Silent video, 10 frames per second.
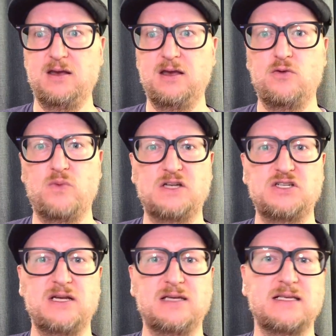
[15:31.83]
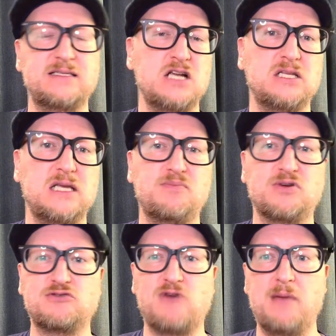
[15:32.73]
which is essentially
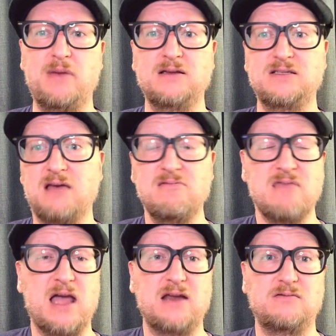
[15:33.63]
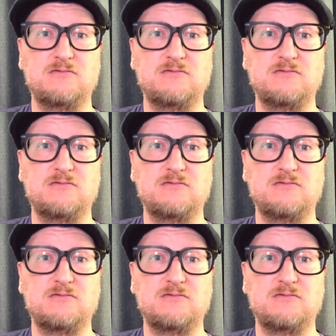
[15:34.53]
prescribing sunlight,